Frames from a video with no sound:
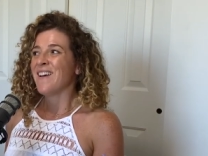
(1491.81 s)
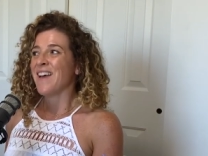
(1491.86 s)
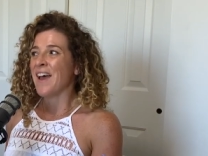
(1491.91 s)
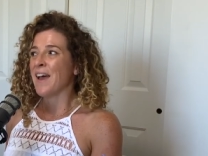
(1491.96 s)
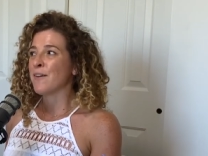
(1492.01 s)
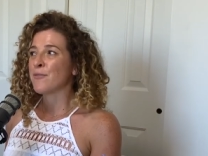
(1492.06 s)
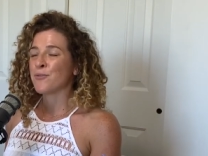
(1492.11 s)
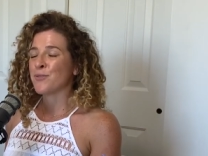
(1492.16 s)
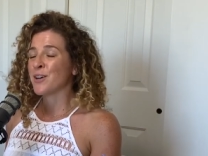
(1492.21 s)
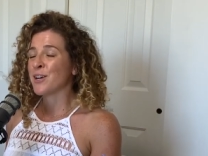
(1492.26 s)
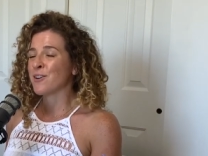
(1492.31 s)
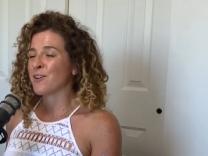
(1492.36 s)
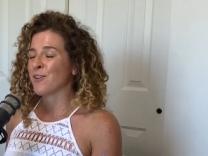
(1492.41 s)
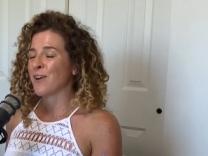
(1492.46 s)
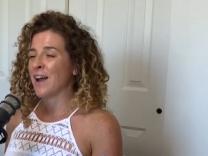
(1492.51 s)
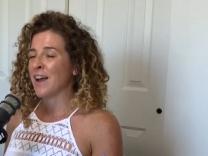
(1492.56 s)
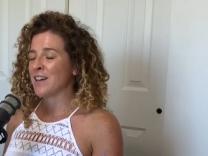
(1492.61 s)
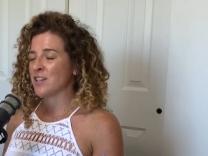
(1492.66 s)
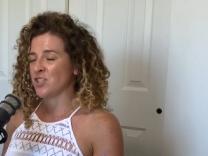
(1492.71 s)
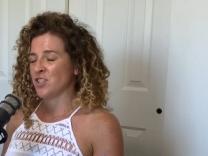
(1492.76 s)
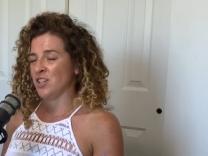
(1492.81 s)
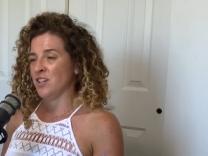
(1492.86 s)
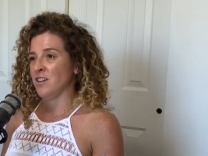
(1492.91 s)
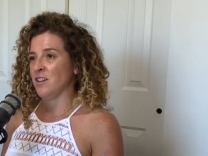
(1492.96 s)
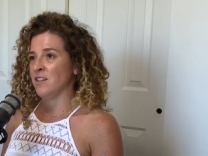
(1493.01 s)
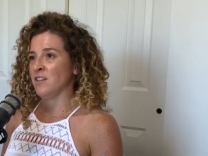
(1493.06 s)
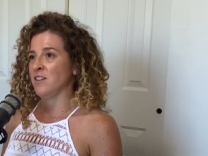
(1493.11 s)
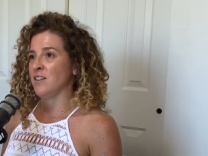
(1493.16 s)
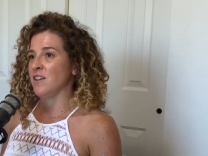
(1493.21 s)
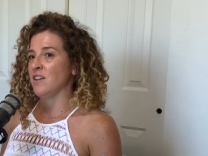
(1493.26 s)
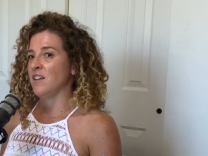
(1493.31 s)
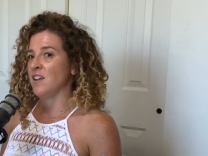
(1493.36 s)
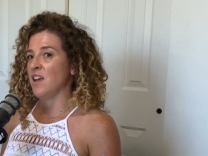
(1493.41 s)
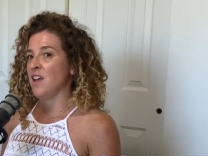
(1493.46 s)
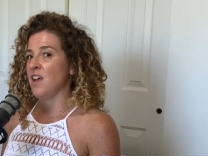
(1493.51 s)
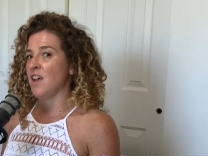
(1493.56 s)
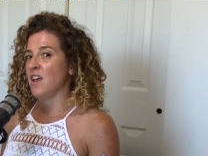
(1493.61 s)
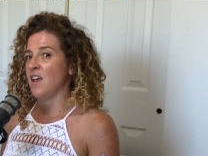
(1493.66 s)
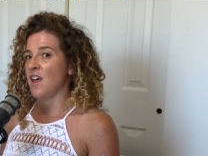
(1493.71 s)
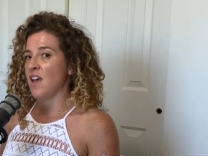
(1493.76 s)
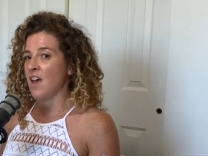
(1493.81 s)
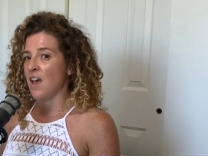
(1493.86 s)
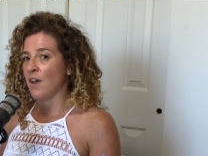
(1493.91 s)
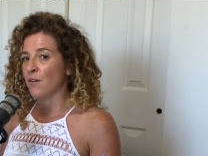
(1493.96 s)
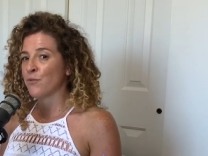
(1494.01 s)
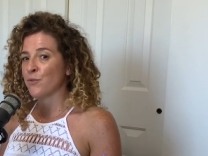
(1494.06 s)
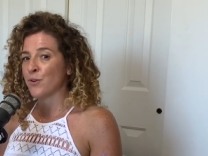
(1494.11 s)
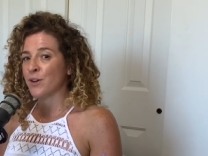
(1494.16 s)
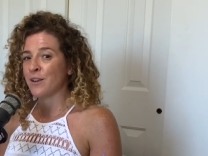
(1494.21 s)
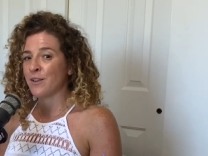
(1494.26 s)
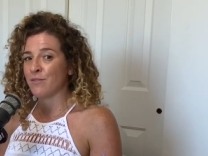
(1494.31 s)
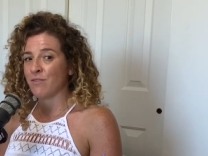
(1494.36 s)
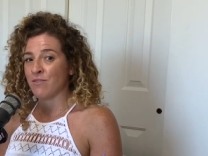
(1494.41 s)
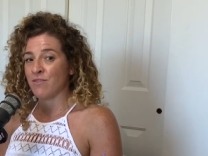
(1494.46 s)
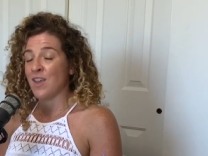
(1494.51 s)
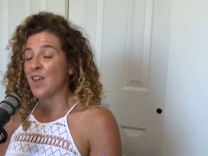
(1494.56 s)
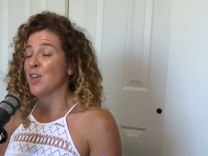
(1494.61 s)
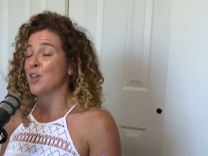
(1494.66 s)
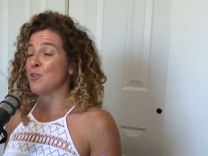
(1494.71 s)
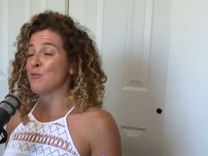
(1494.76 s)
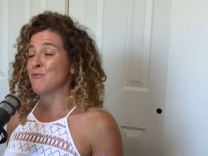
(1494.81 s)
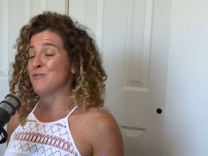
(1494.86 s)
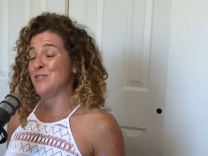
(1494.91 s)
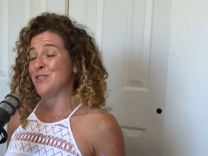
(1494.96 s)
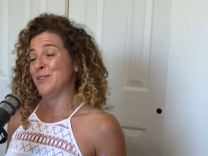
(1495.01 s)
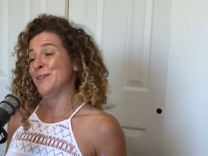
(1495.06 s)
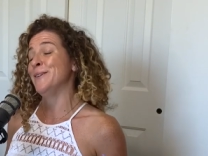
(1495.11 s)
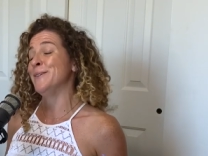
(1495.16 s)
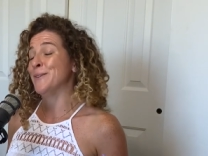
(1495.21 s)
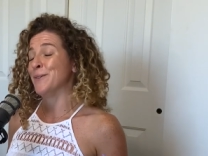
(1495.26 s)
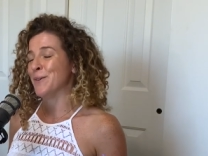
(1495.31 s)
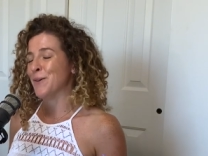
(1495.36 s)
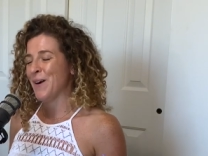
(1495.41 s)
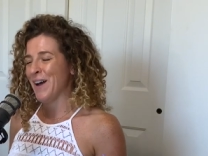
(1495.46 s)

every interaction everything you do